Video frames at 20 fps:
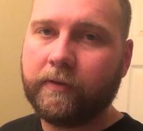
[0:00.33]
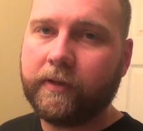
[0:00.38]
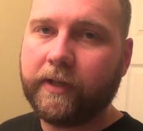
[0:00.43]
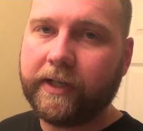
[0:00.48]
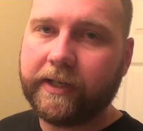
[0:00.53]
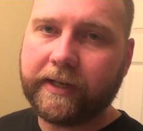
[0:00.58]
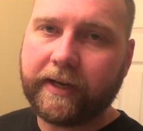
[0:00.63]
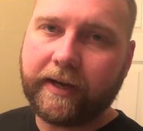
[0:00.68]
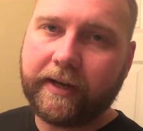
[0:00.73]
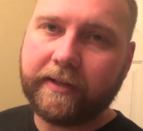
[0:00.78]

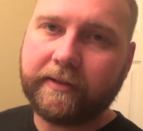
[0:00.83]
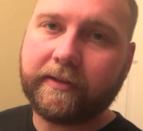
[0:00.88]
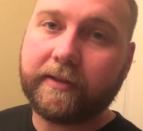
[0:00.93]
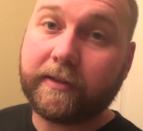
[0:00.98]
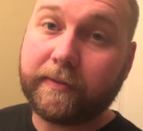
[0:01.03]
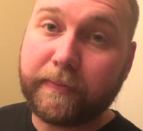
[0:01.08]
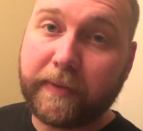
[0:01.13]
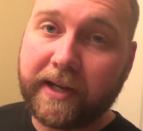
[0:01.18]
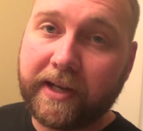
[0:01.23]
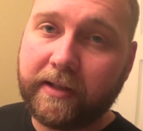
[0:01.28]
Hey guys,
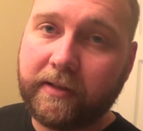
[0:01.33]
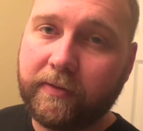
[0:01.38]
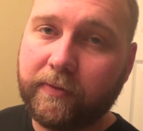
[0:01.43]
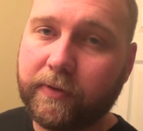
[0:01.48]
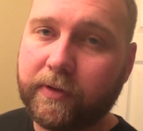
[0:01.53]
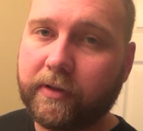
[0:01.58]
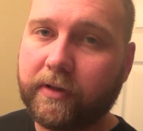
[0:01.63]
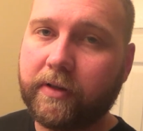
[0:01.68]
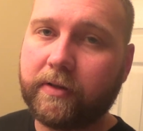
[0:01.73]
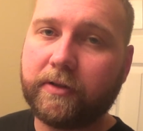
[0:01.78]
it's Matt
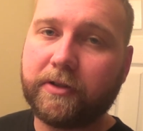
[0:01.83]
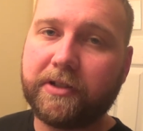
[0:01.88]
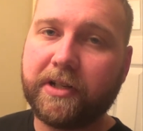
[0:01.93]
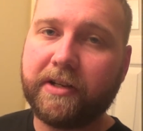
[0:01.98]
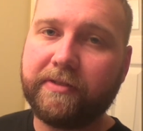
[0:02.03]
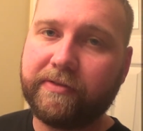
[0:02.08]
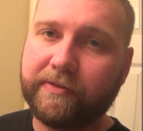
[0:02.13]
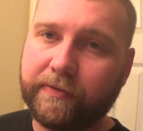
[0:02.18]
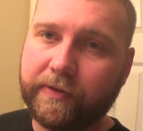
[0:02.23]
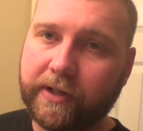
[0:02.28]
with another
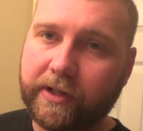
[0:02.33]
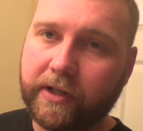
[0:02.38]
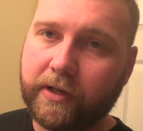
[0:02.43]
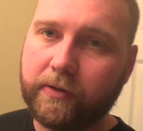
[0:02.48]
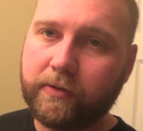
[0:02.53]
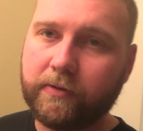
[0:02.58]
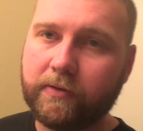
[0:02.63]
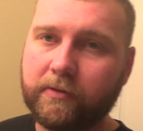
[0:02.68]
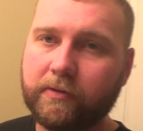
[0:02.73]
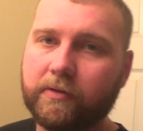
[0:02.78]
shaving
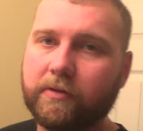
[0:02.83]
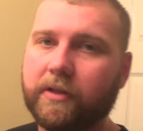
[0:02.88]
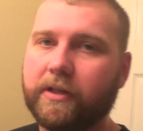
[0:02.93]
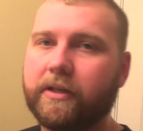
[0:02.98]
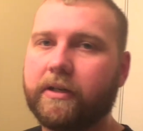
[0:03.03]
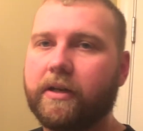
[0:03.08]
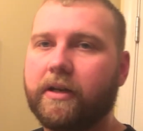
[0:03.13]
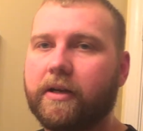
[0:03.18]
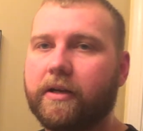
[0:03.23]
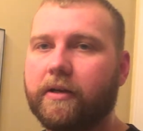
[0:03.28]
video,
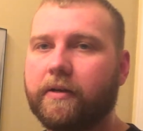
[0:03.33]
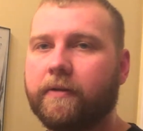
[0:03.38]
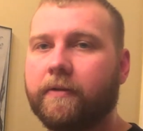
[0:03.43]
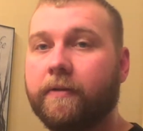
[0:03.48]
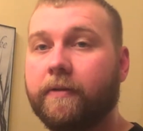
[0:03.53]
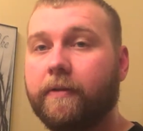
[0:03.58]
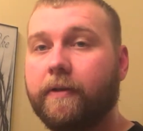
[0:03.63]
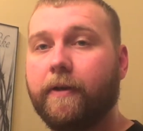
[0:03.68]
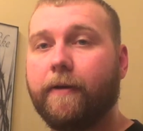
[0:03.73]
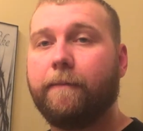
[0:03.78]
and
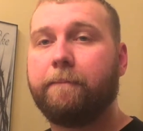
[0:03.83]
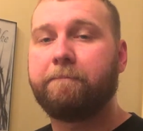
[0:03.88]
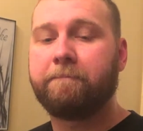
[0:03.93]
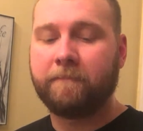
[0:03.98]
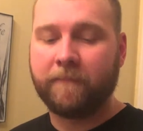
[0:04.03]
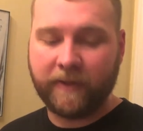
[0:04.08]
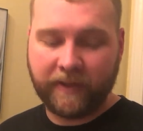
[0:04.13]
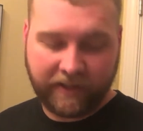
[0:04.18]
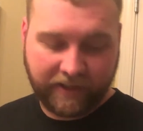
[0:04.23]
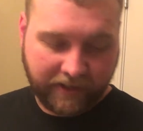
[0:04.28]
yeah,
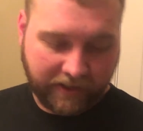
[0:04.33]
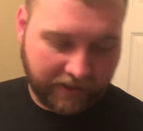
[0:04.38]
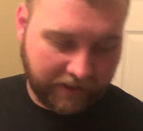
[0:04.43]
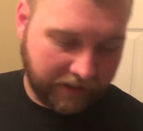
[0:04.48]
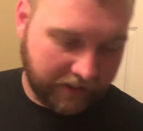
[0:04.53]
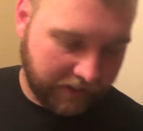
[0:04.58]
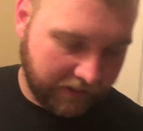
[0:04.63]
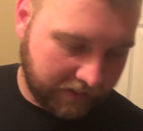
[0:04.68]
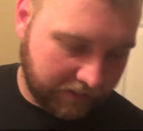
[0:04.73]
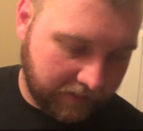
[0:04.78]

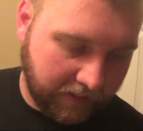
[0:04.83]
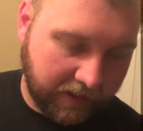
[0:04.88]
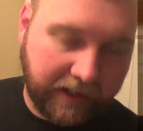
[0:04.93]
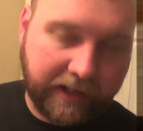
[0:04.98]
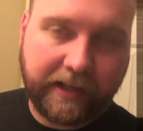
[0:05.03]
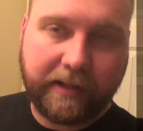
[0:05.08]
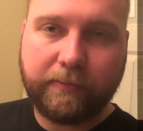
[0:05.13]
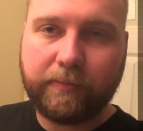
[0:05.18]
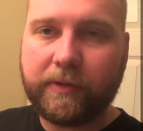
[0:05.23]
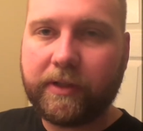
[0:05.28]

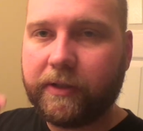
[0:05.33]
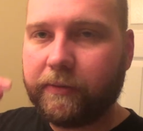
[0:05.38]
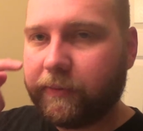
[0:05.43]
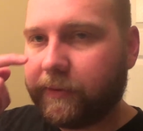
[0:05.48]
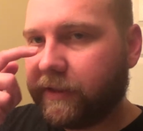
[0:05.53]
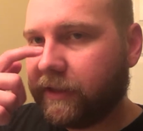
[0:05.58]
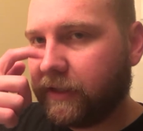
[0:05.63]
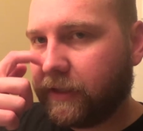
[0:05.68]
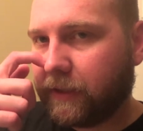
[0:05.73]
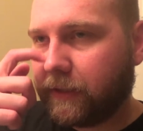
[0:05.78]
today I'm going to
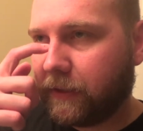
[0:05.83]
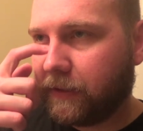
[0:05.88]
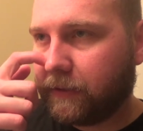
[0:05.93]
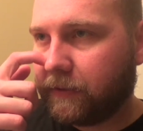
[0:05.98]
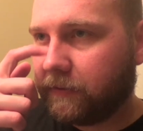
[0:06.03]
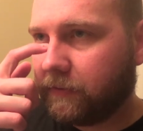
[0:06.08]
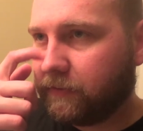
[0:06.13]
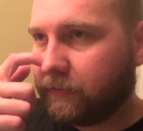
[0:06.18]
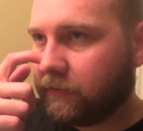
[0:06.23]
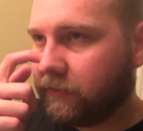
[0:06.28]
be
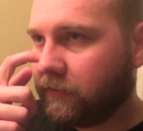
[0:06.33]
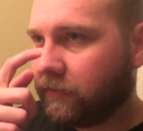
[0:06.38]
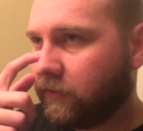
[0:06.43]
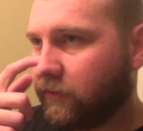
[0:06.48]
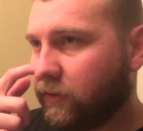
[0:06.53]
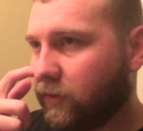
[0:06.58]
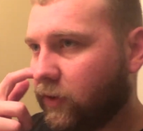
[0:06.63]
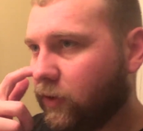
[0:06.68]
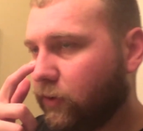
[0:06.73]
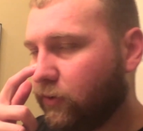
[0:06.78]

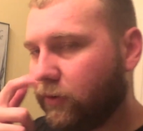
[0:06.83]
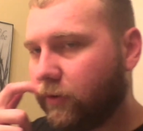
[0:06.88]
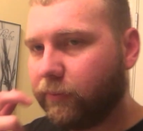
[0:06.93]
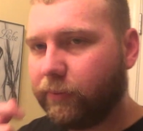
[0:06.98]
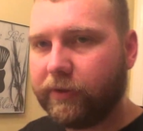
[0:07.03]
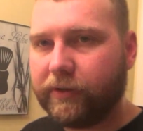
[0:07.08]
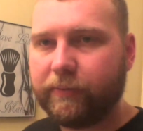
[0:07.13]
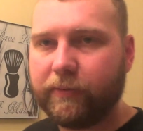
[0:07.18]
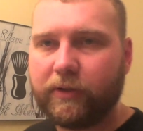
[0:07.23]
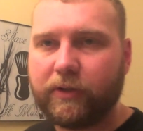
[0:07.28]
just doing
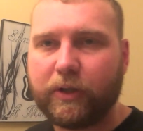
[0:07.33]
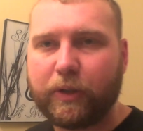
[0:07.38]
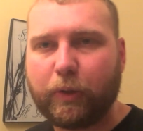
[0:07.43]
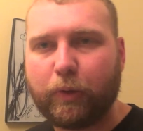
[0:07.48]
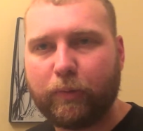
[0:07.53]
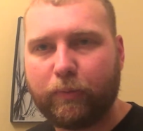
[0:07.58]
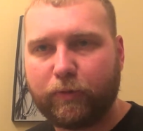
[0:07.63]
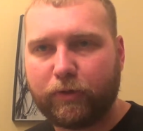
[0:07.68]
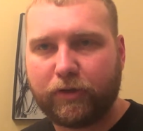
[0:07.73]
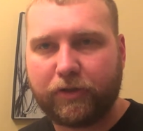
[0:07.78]
pretty much a
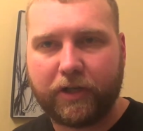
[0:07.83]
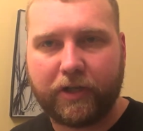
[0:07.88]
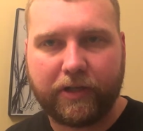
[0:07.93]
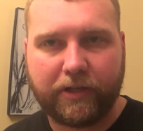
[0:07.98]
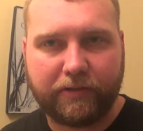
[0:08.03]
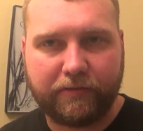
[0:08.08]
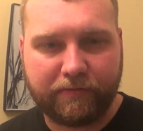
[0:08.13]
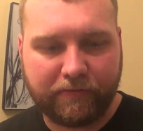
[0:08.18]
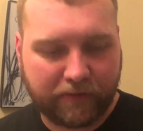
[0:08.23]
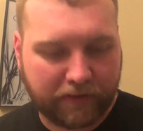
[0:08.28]
normal
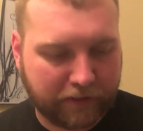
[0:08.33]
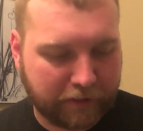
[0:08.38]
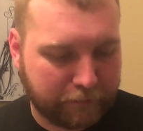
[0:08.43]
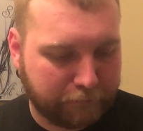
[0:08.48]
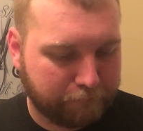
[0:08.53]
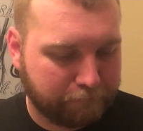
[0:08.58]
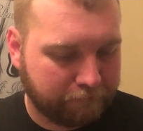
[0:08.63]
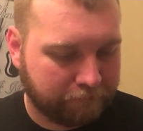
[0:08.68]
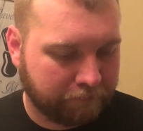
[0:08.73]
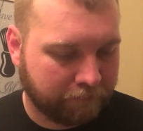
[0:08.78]
shave,
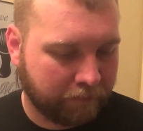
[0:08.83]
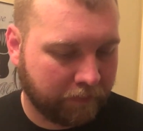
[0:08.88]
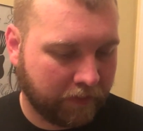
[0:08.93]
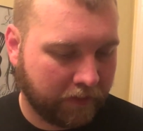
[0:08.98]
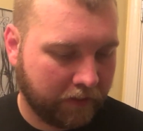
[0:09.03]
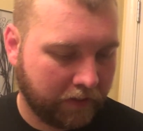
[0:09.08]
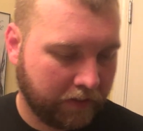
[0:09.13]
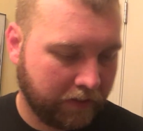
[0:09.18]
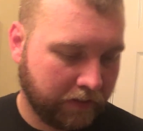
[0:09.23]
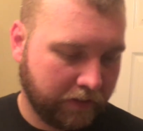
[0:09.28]

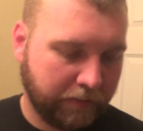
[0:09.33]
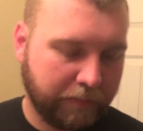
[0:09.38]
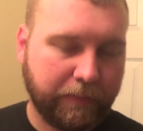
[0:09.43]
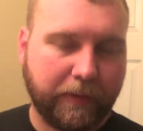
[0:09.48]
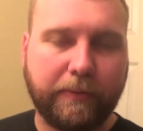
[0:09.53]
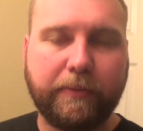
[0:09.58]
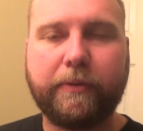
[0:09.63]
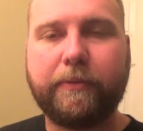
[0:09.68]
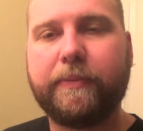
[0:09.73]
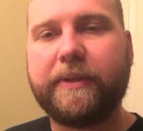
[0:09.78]
but
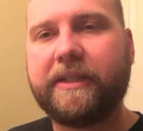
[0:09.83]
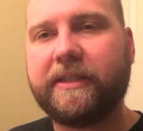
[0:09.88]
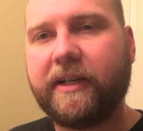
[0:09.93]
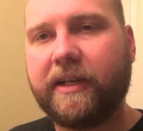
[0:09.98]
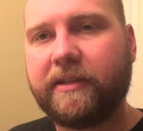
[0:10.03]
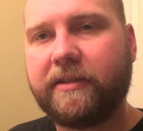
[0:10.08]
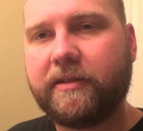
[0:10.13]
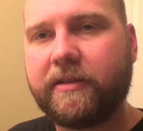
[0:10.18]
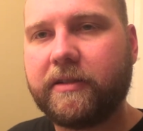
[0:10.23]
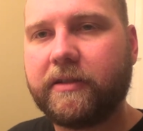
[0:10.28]
I'm going to be
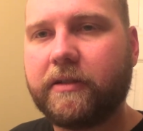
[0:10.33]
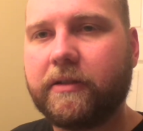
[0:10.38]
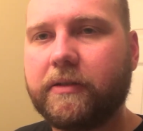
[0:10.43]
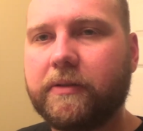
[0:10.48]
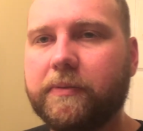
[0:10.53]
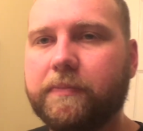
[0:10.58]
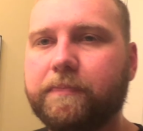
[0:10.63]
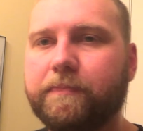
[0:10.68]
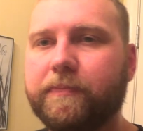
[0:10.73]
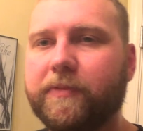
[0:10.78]

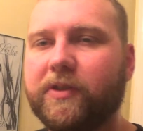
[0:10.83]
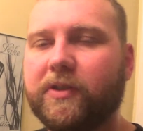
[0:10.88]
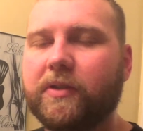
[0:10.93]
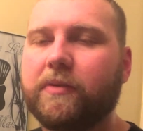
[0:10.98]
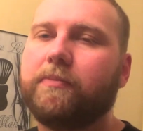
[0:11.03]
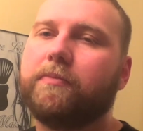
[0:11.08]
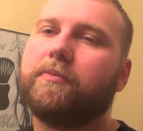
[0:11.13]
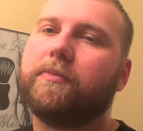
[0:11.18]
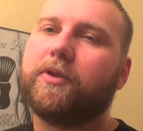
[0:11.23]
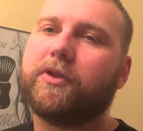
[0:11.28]
testing
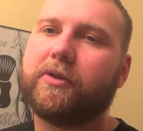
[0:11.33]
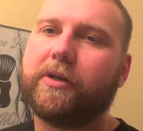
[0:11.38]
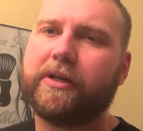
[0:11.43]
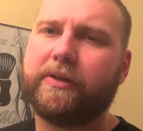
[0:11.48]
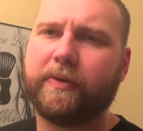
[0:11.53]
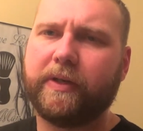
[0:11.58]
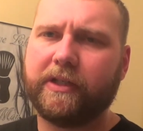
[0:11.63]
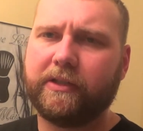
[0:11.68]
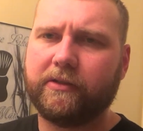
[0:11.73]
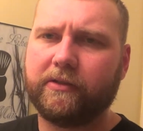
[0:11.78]
some straight
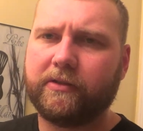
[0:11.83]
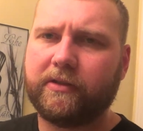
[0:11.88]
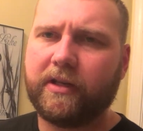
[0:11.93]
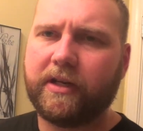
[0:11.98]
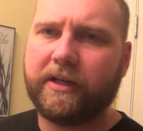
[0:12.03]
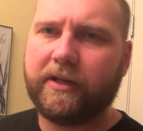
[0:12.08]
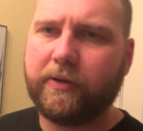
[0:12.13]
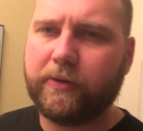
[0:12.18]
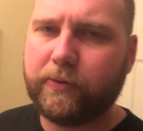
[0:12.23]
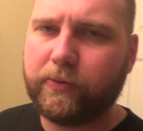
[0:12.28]
razors that
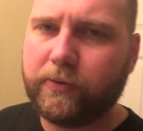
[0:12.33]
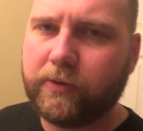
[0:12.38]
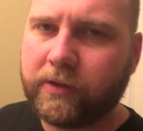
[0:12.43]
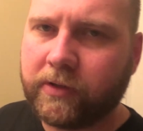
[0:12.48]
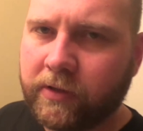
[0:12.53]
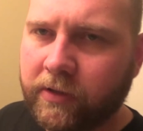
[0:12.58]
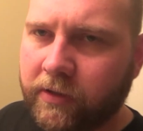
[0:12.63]
I honed